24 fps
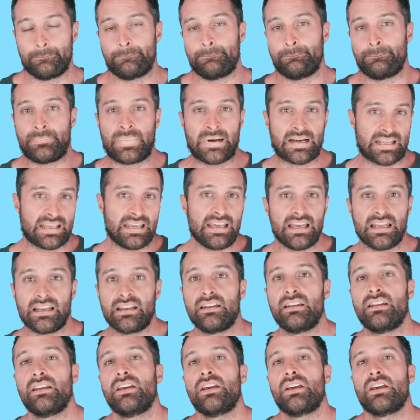But
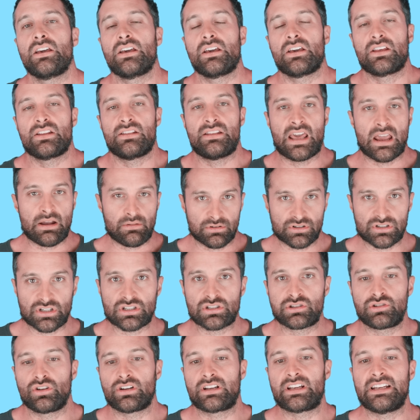again, they were
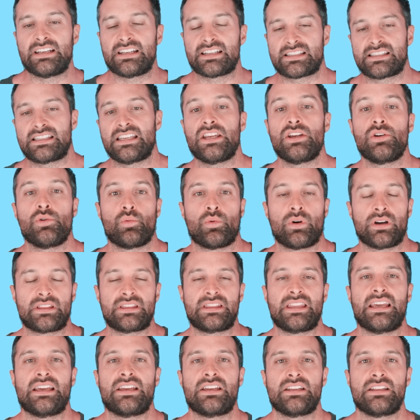just looking to see
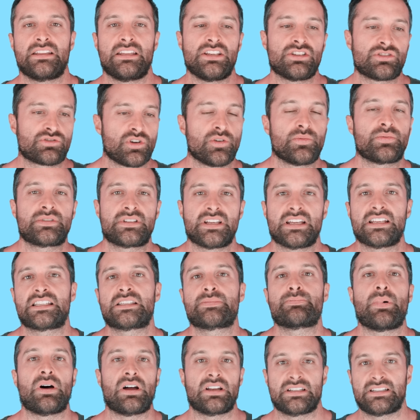what these groups did
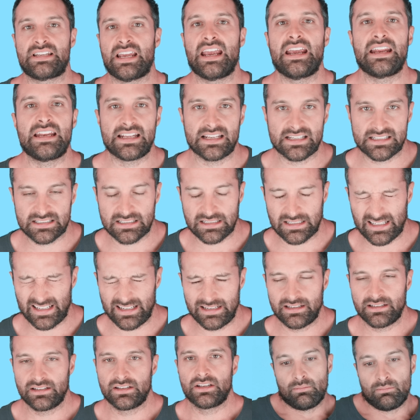spontaneously.